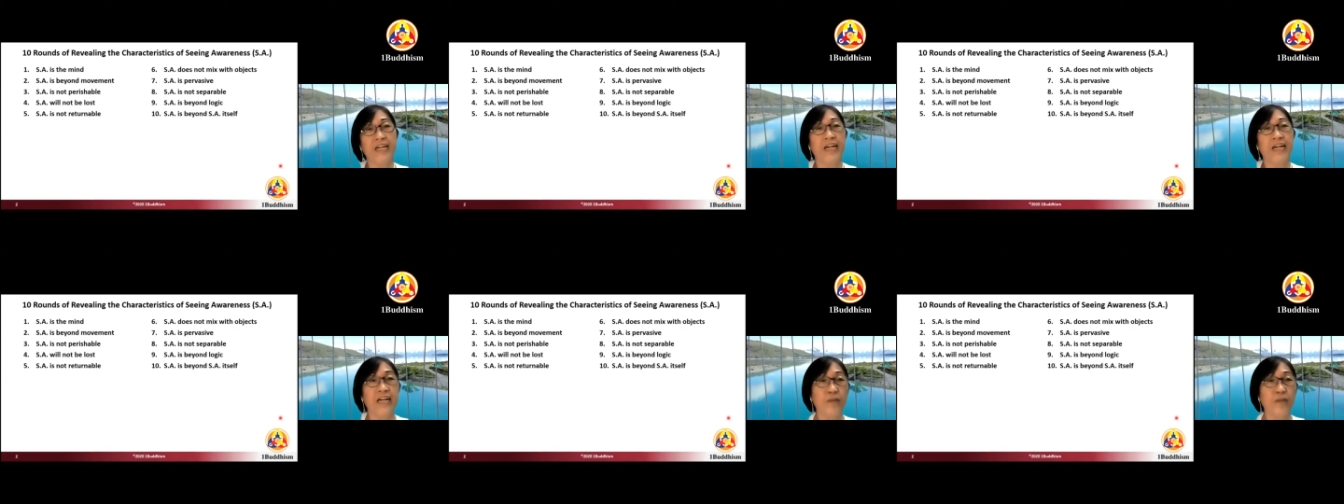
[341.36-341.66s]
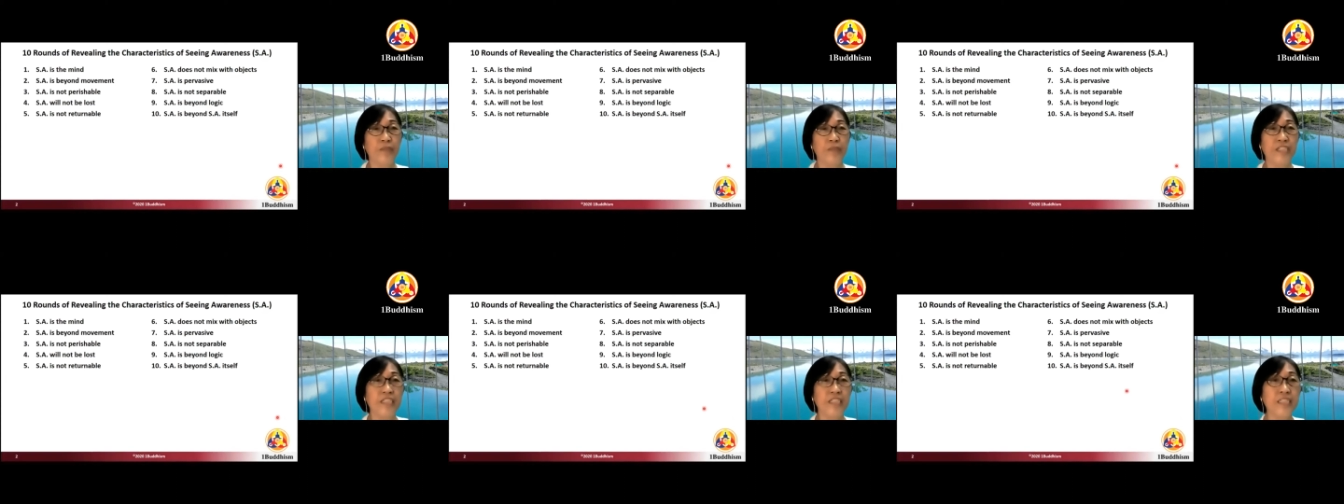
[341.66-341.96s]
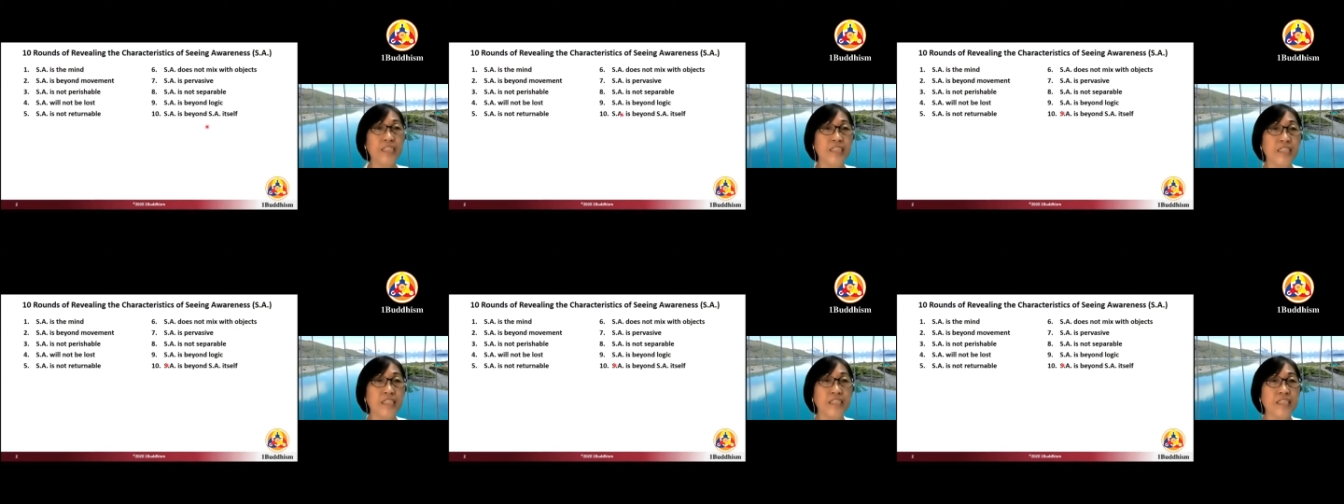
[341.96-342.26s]
which
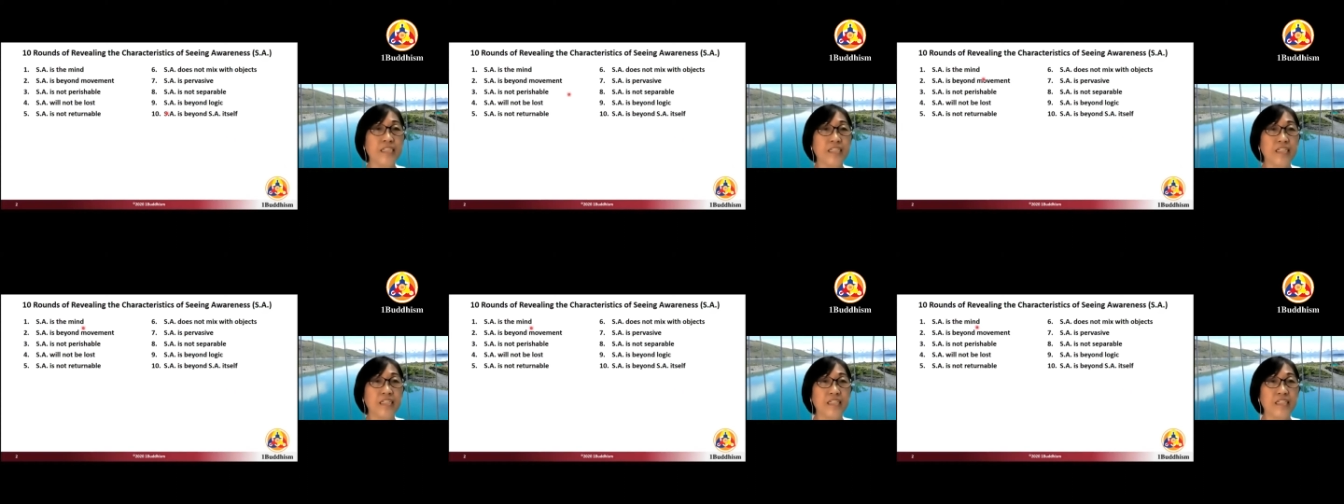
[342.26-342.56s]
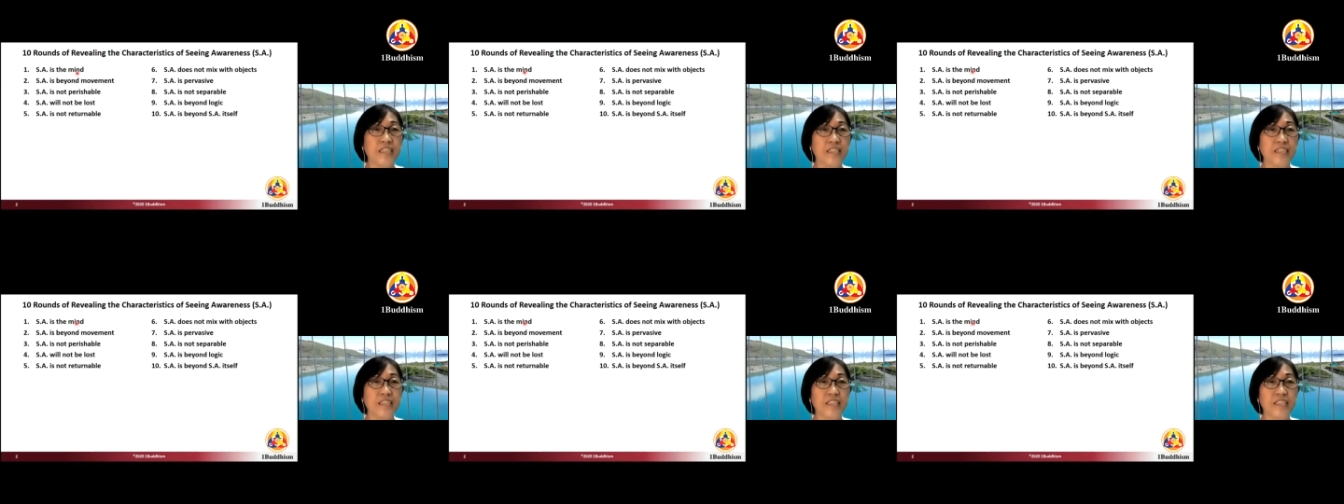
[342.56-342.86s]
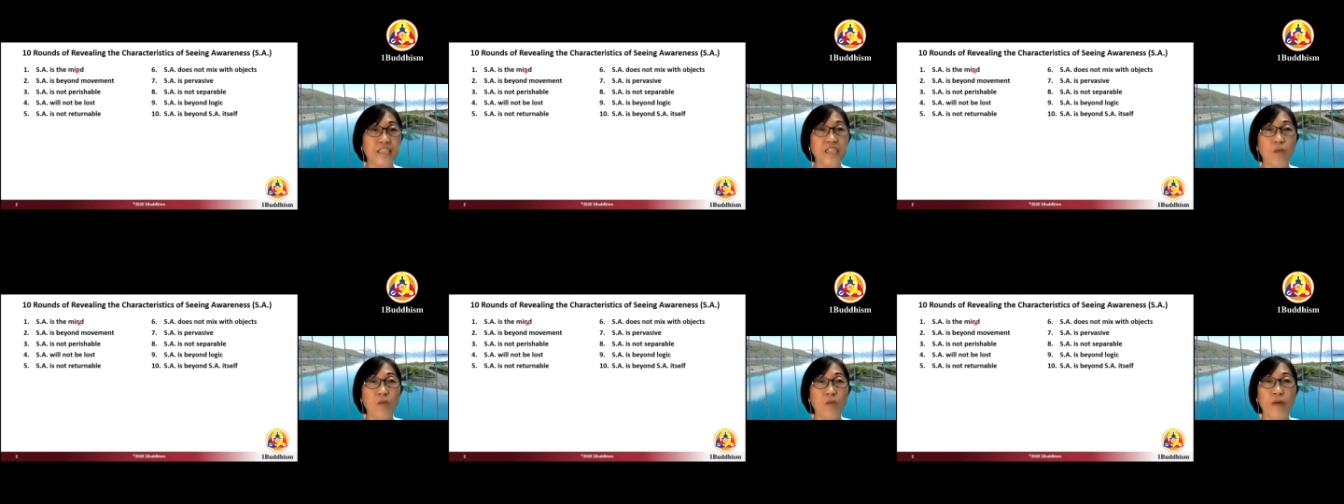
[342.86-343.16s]
is
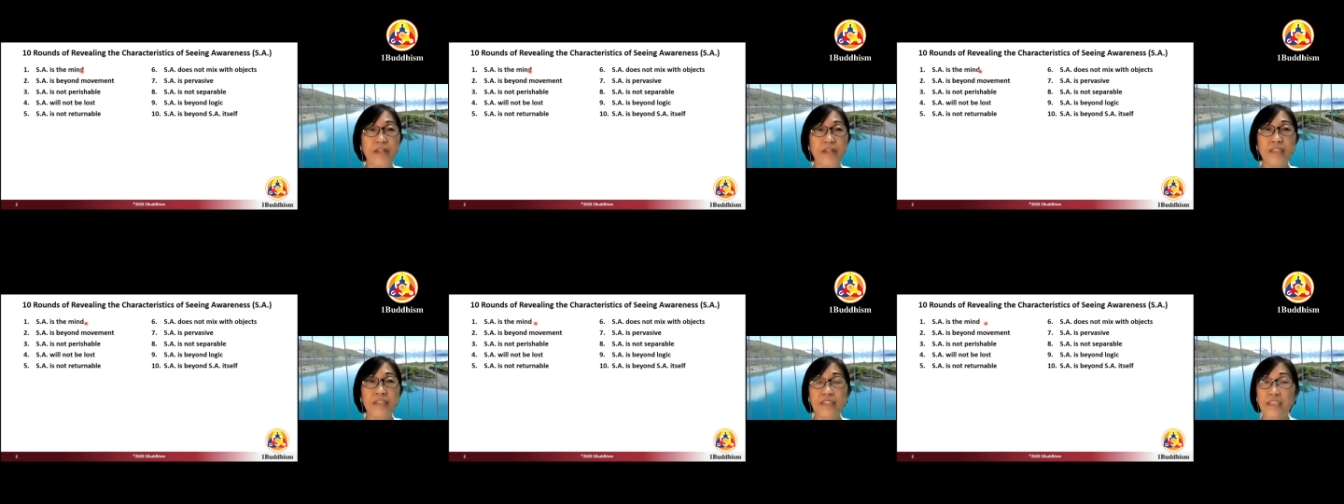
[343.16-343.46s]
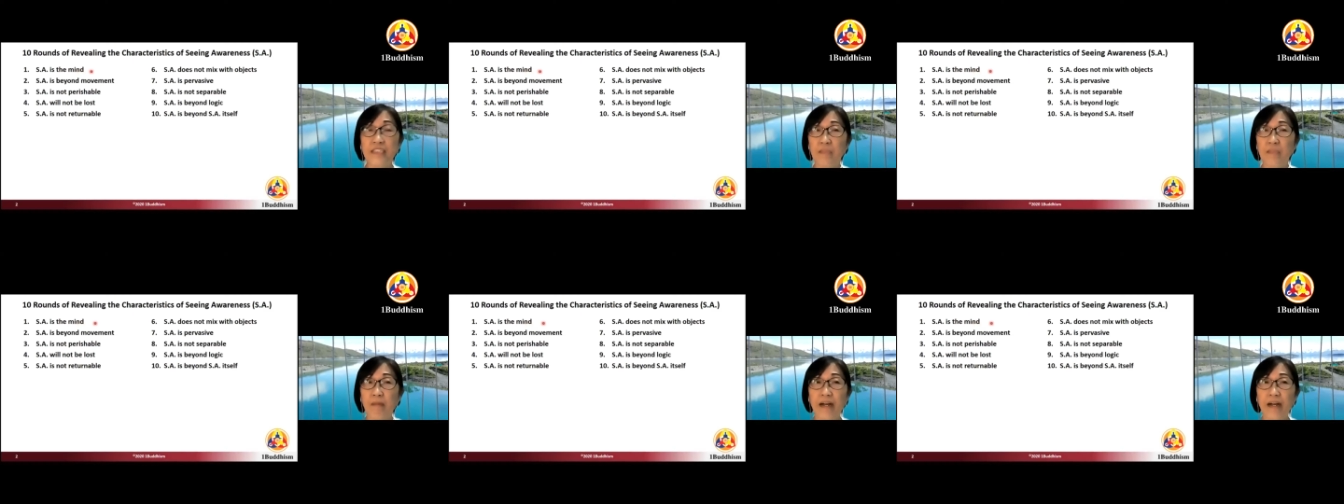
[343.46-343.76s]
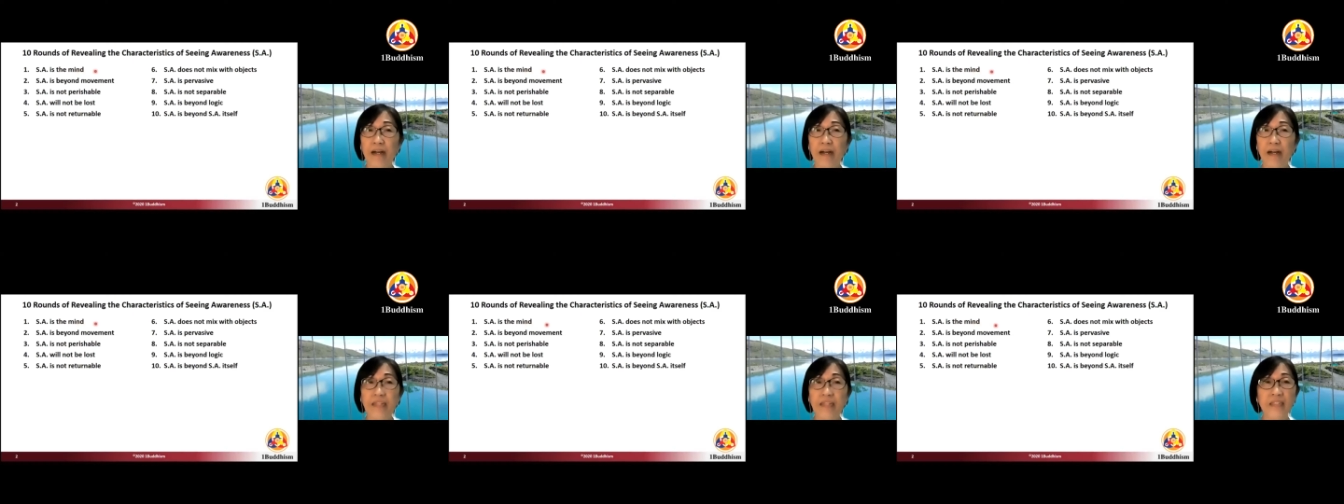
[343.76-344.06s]
seeing awareness is the
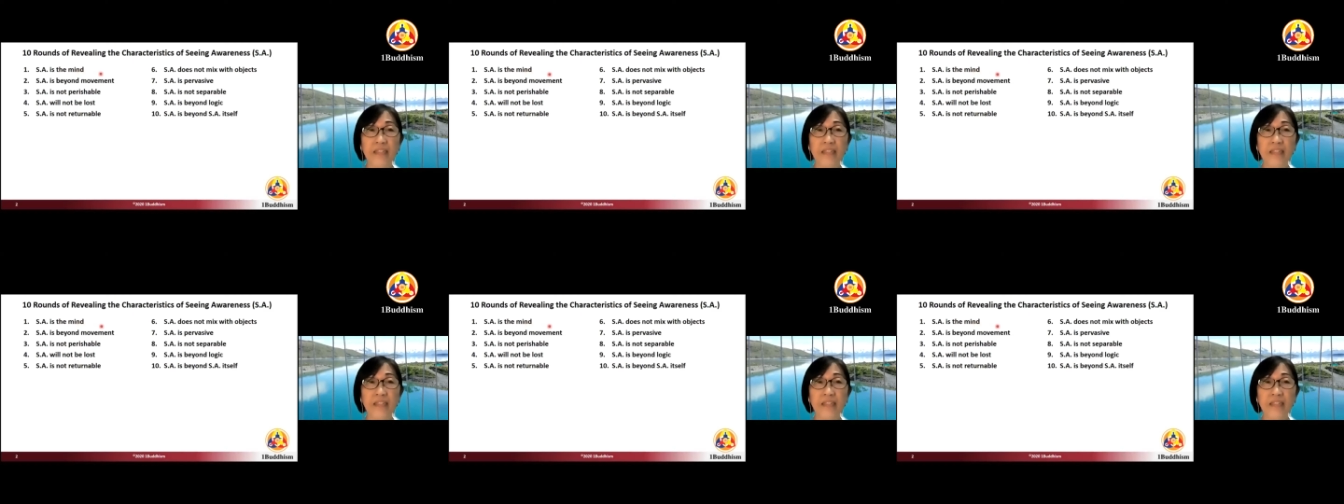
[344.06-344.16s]
mind,